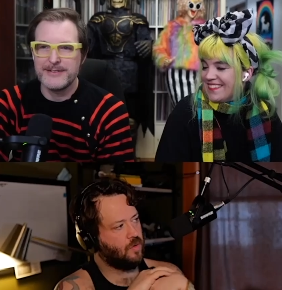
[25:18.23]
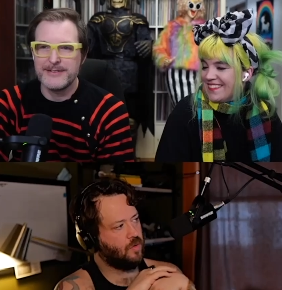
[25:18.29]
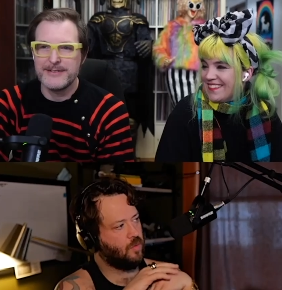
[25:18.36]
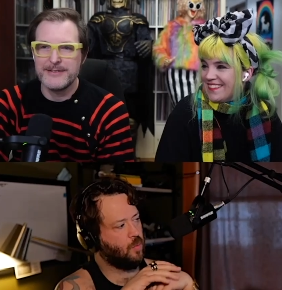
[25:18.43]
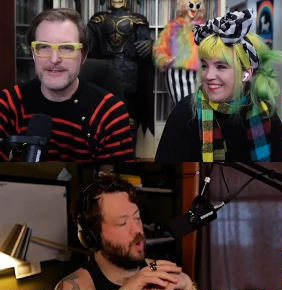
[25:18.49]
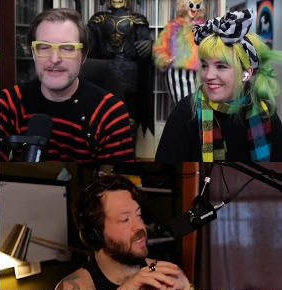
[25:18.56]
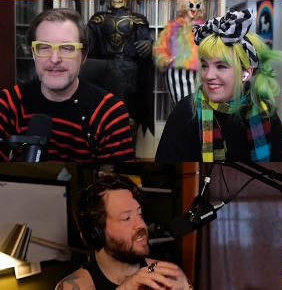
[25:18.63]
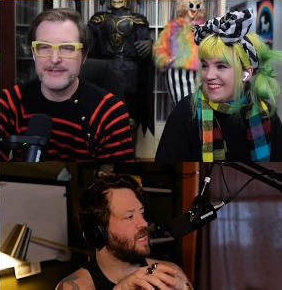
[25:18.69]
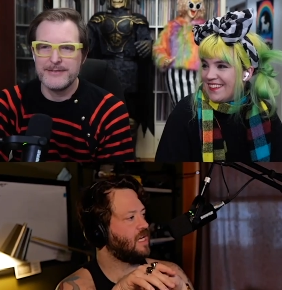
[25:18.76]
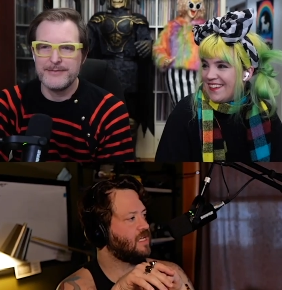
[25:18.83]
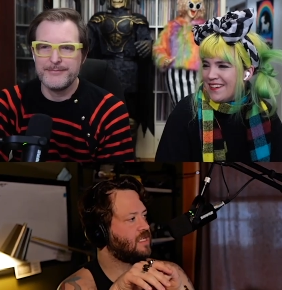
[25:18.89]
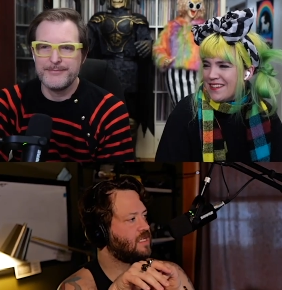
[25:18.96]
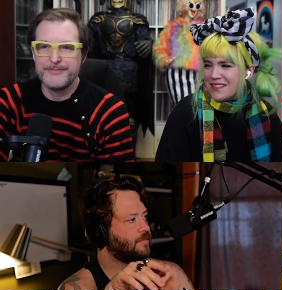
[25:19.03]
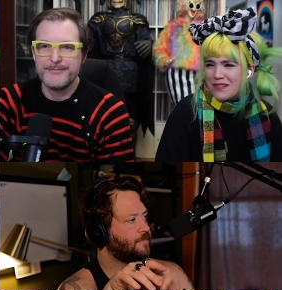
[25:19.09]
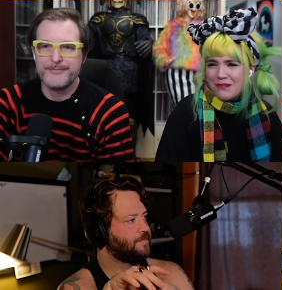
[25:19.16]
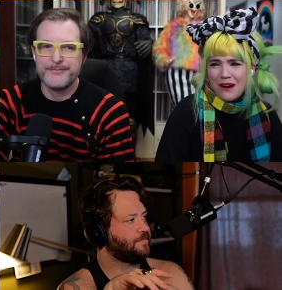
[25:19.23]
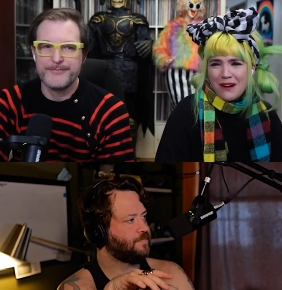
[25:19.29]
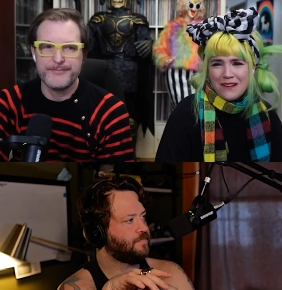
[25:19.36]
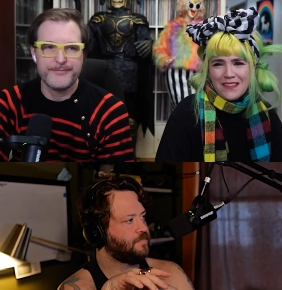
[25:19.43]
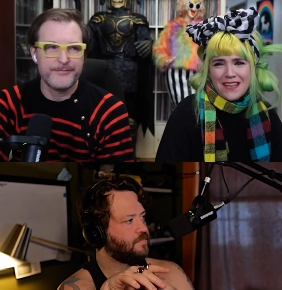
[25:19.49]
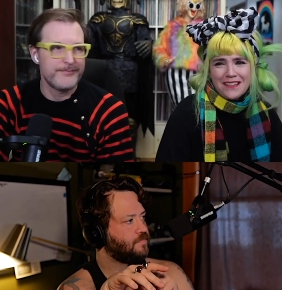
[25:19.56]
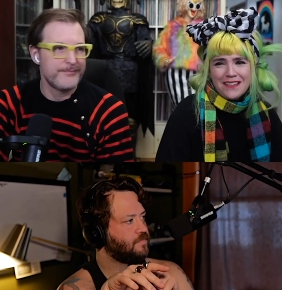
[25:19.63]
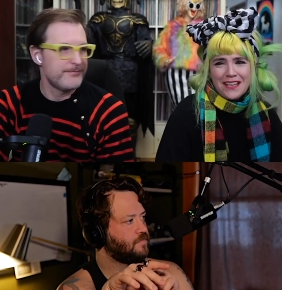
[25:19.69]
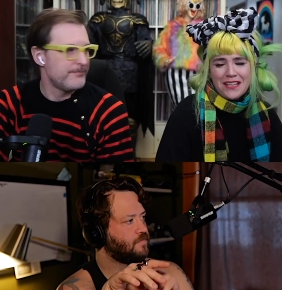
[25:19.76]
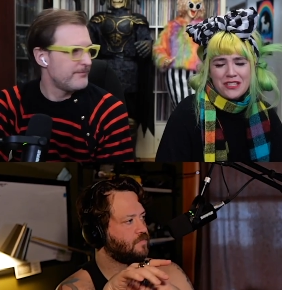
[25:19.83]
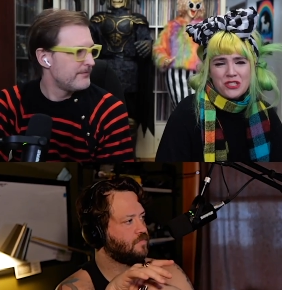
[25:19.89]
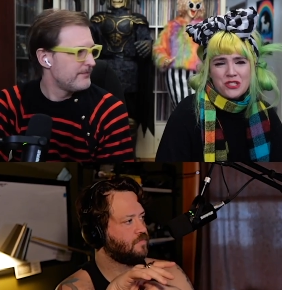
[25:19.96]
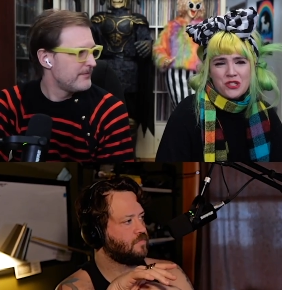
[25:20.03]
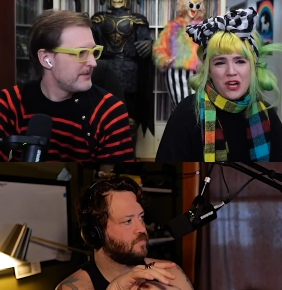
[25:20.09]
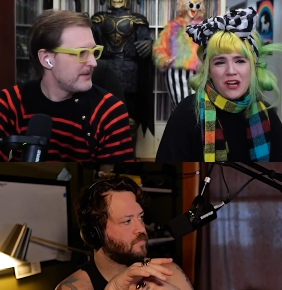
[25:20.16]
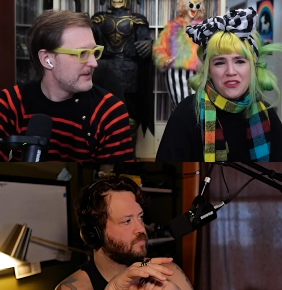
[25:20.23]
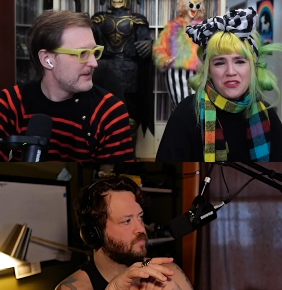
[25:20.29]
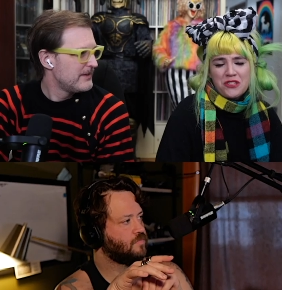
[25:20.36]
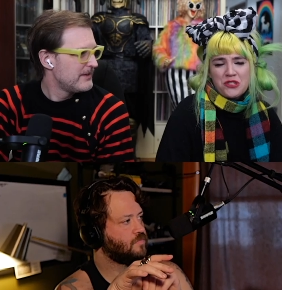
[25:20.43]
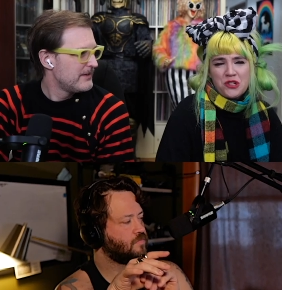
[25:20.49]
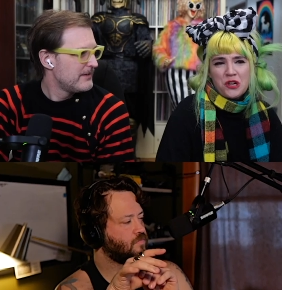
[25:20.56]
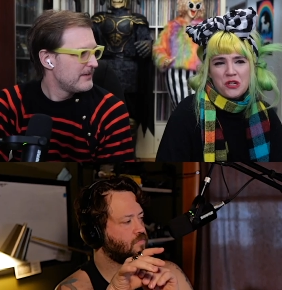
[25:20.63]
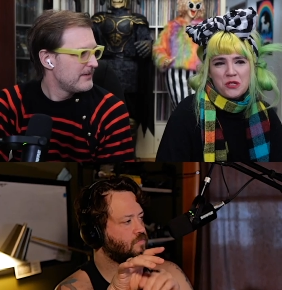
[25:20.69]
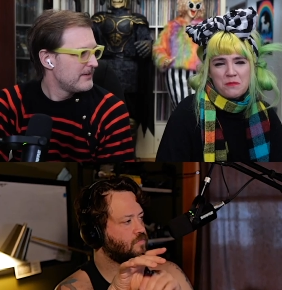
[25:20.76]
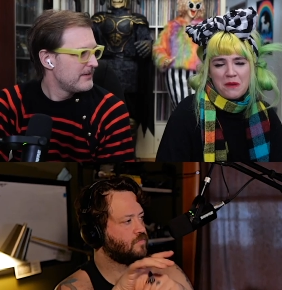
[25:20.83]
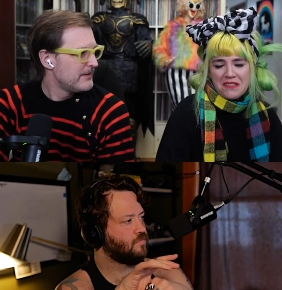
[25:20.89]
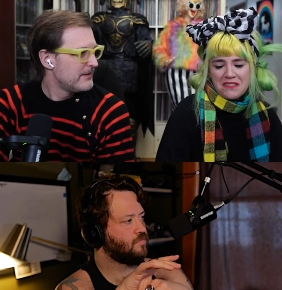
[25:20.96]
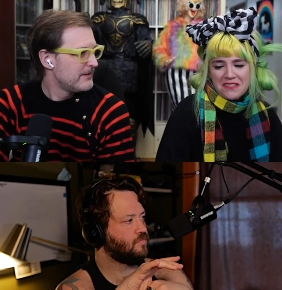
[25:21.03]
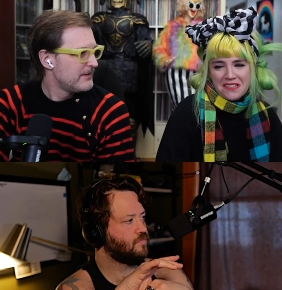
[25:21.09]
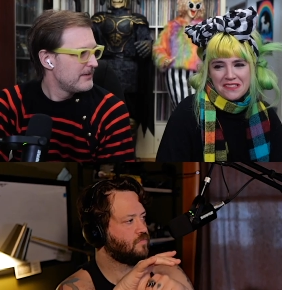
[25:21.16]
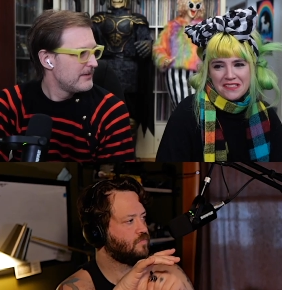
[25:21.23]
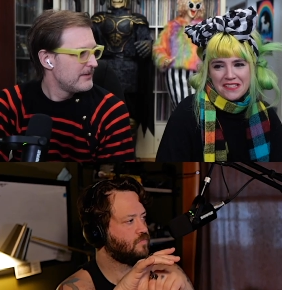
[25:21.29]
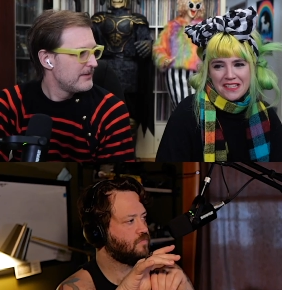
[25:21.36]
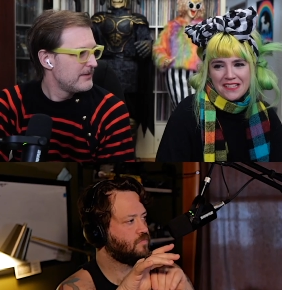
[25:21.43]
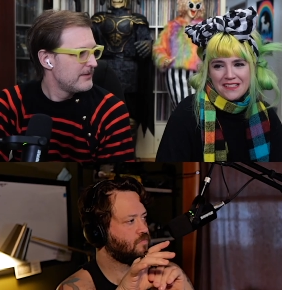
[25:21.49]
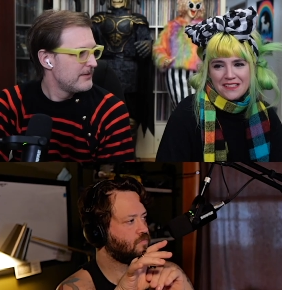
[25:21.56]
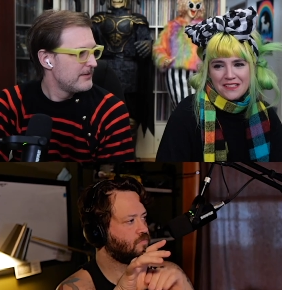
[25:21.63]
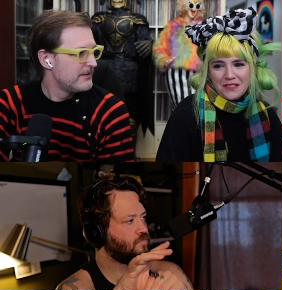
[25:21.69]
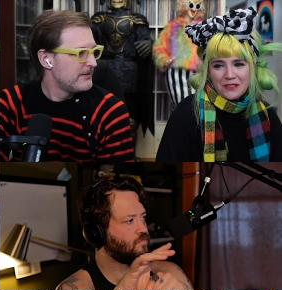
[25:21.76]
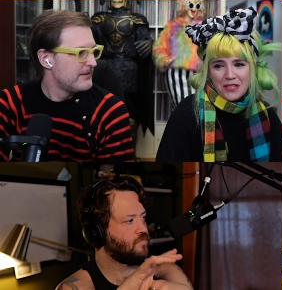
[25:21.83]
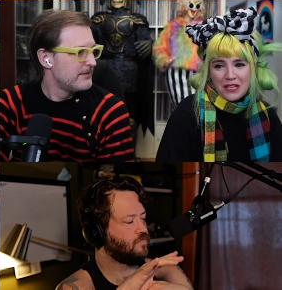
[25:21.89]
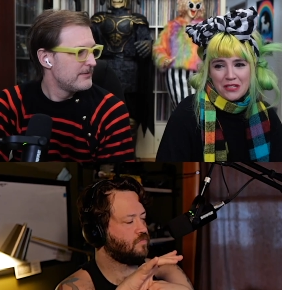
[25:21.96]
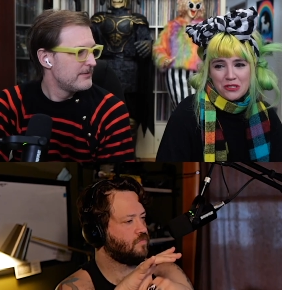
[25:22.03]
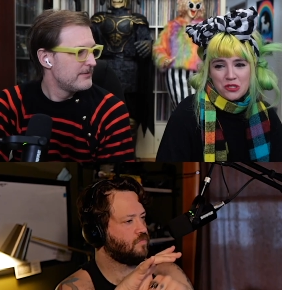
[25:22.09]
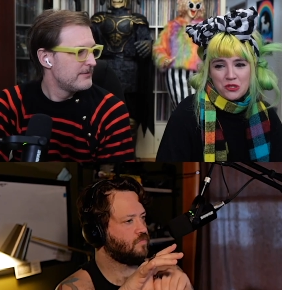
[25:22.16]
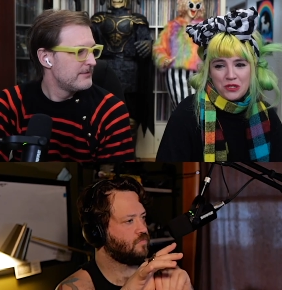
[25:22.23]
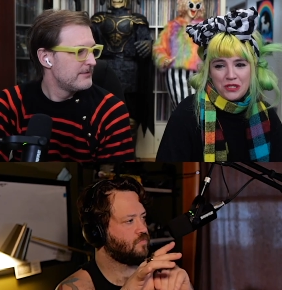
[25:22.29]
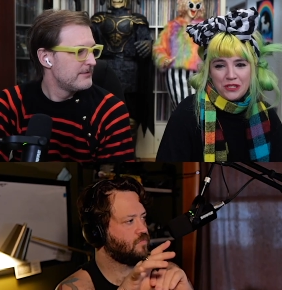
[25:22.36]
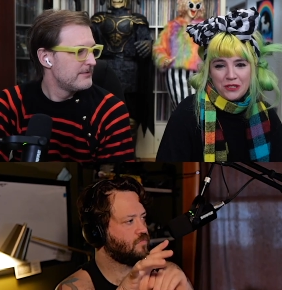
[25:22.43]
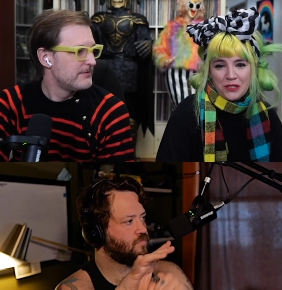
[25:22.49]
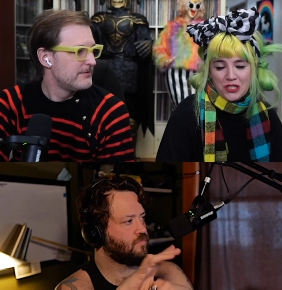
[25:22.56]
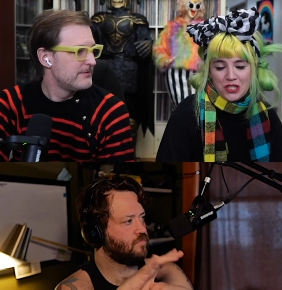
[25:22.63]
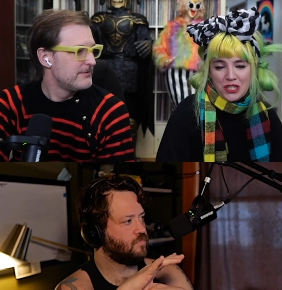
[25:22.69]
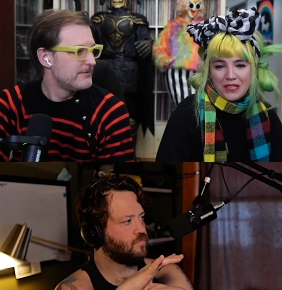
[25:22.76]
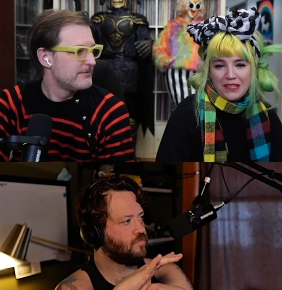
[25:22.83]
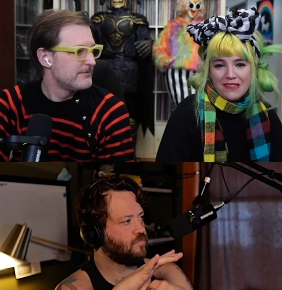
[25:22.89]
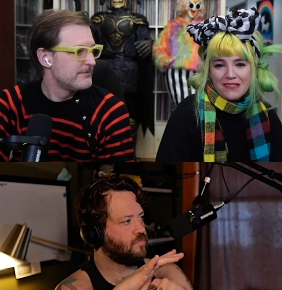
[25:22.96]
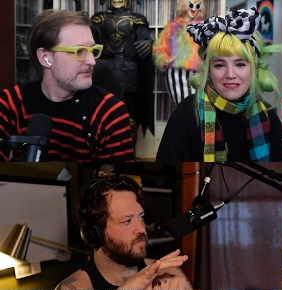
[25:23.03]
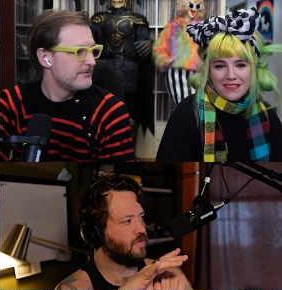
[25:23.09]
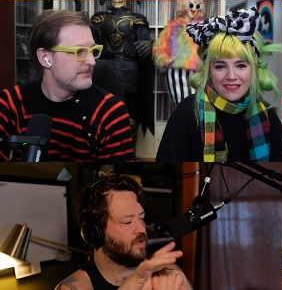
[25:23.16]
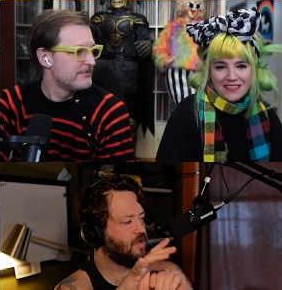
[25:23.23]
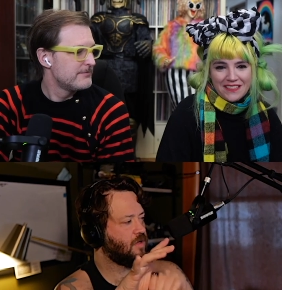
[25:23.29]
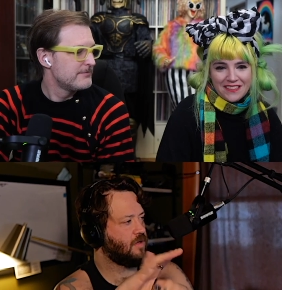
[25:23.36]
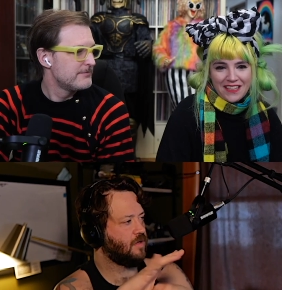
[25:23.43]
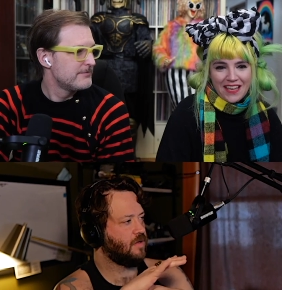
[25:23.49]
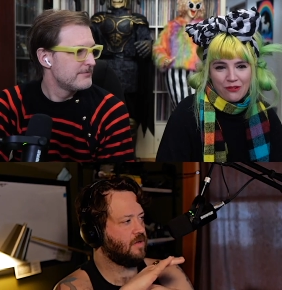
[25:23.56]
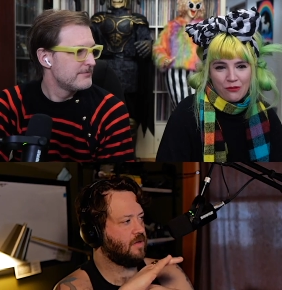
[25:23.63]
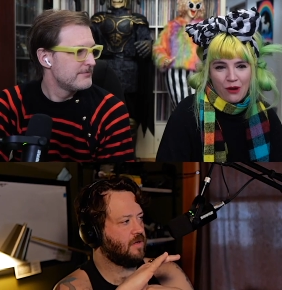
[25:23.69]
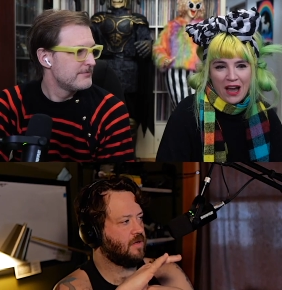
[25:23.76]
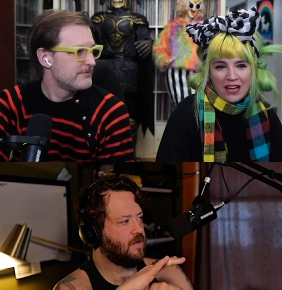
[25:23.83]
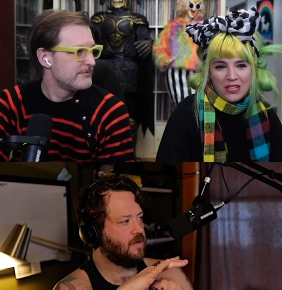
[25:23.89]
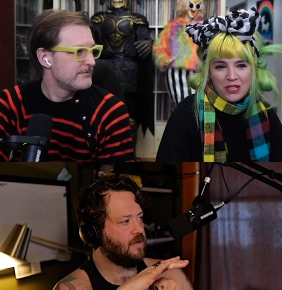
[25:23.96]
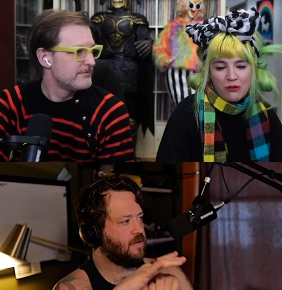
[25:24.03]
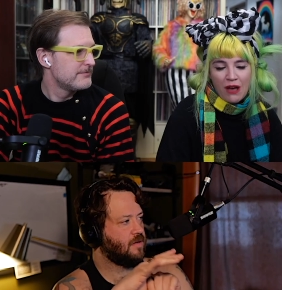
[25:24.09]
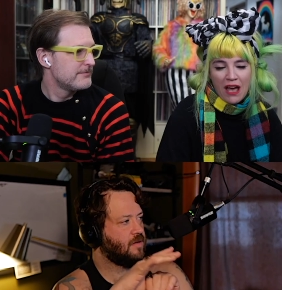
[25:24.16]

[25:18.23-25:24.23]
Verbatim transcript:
Speaker 1: What does?
Speaker 2: Also, aren't they like straw on the struggle bus? These kids are like street urchins, and it's like, why do you